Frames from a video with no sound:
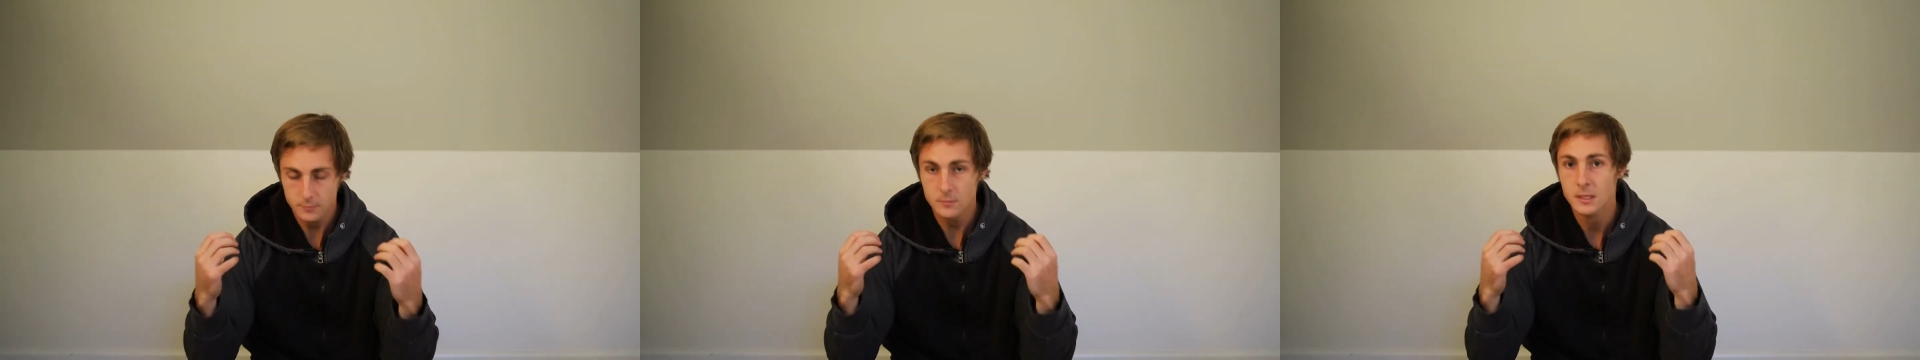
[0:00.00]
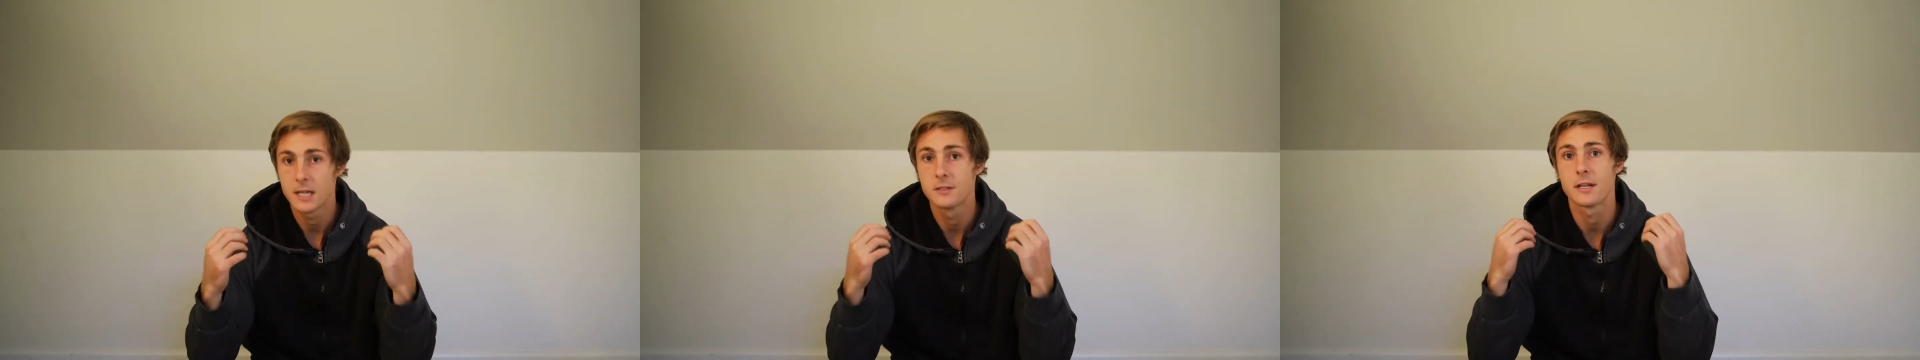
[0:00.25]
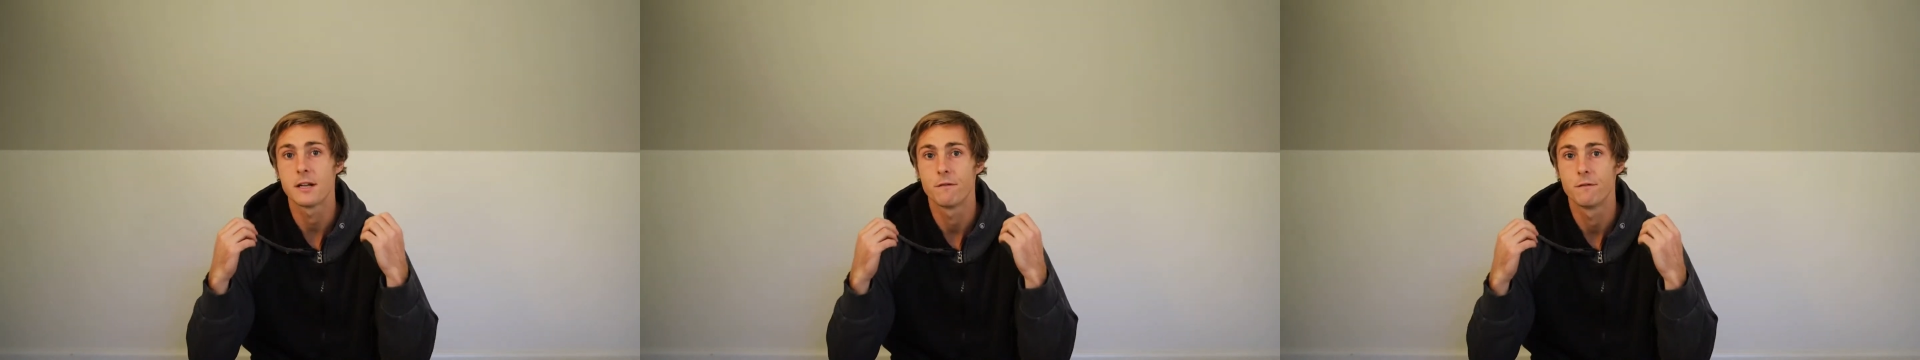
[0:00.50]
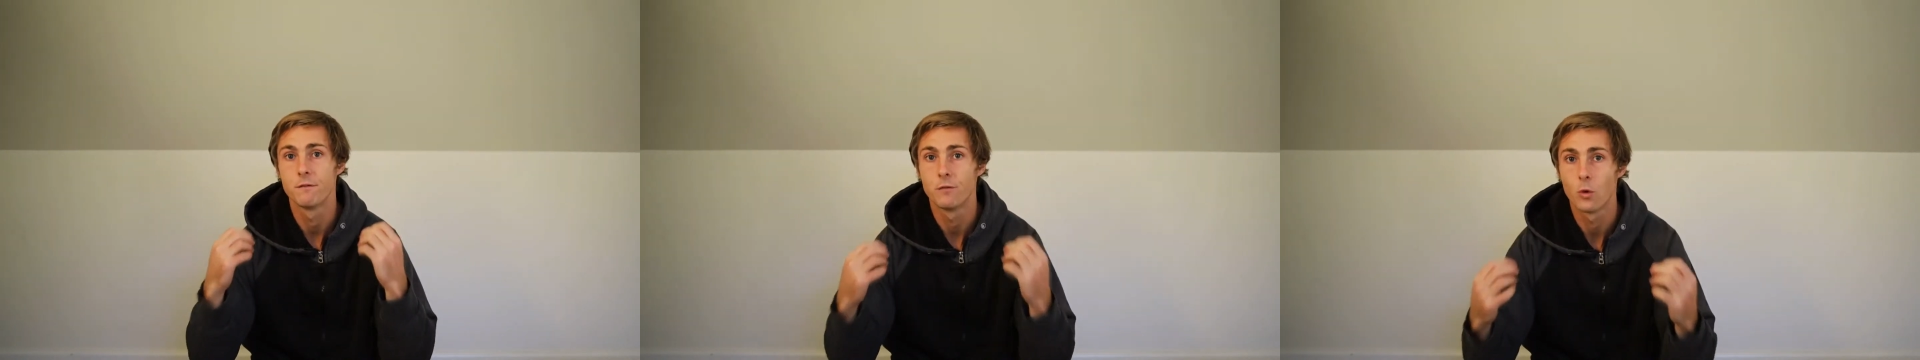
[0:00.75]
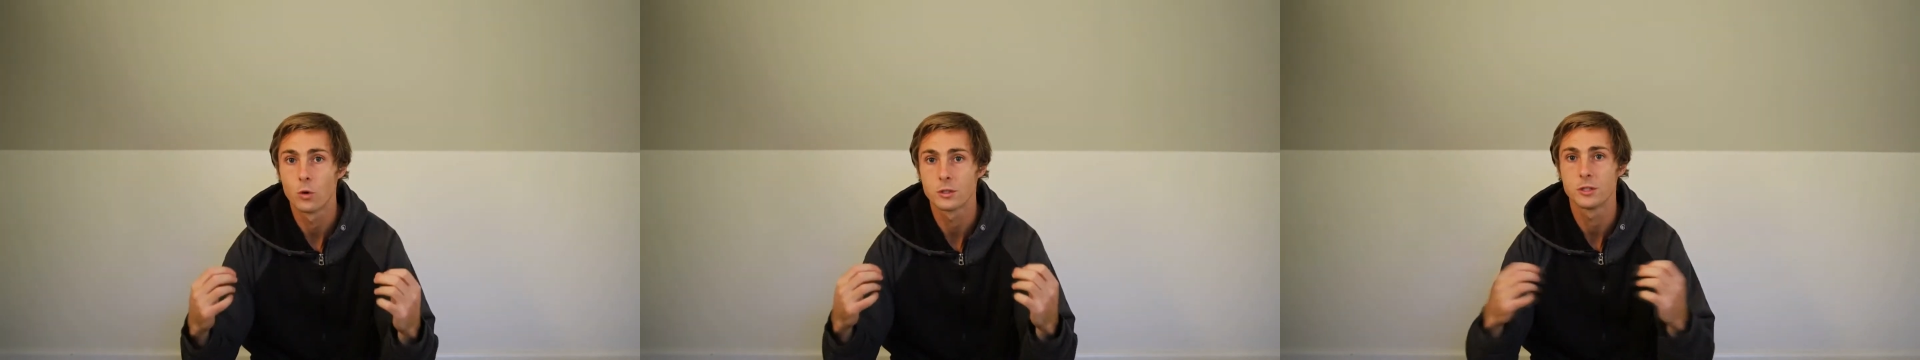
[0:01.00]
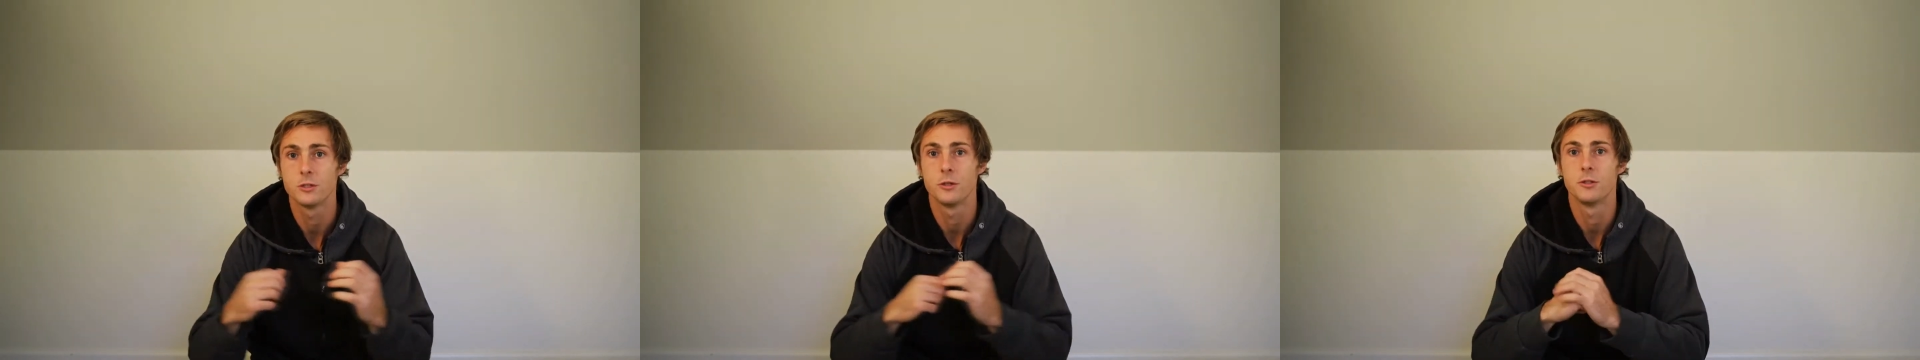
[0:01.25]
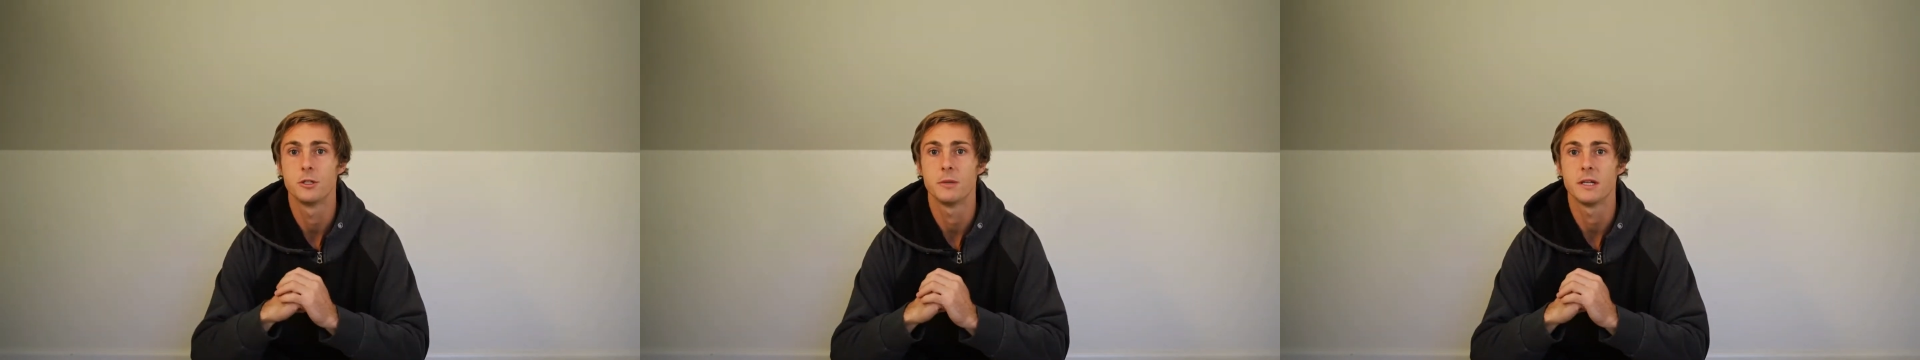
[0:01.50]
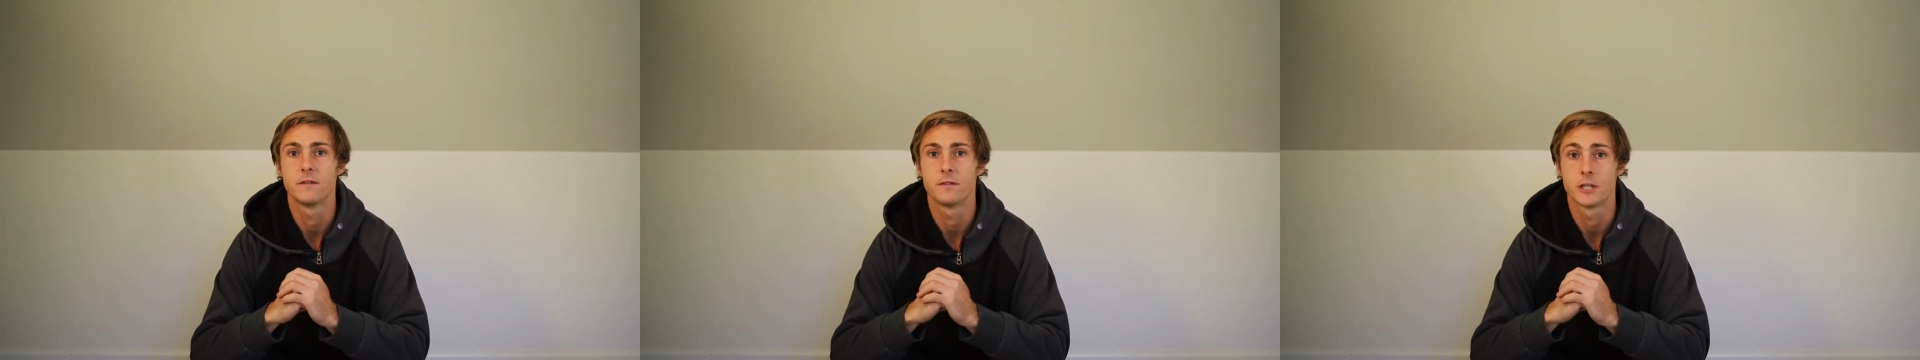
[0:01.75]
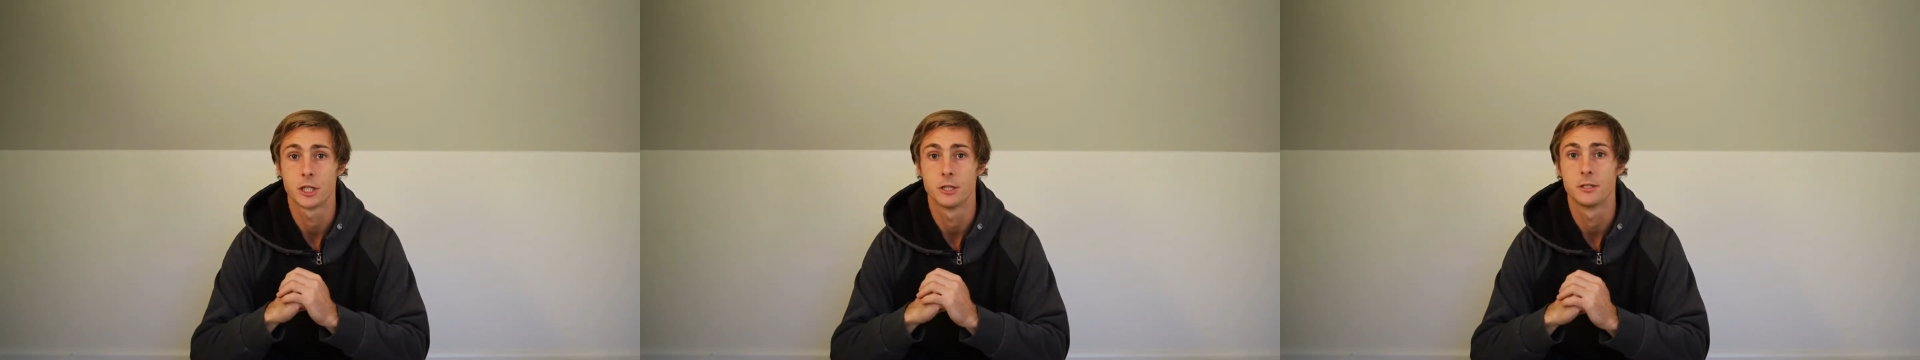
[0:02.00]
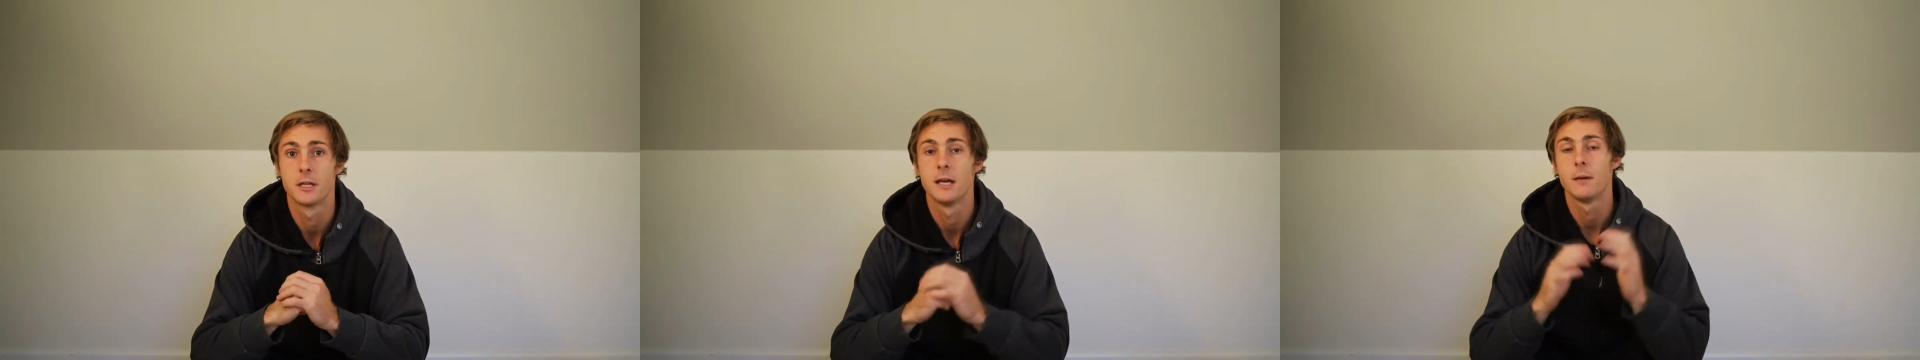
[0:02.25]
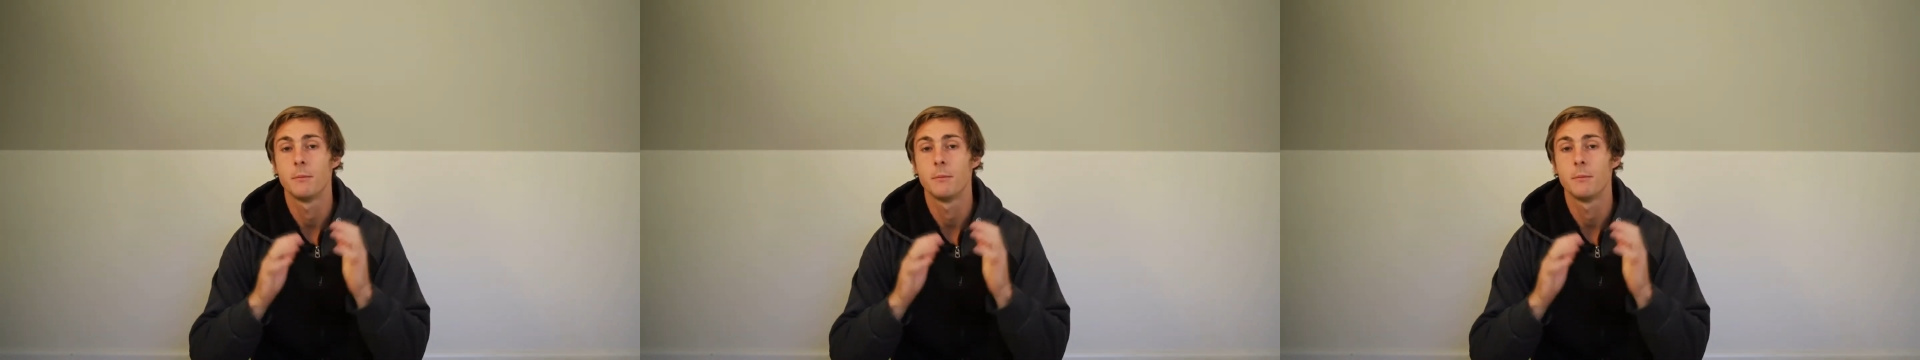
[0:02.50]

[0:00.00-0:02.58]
is that it forces you to be efficient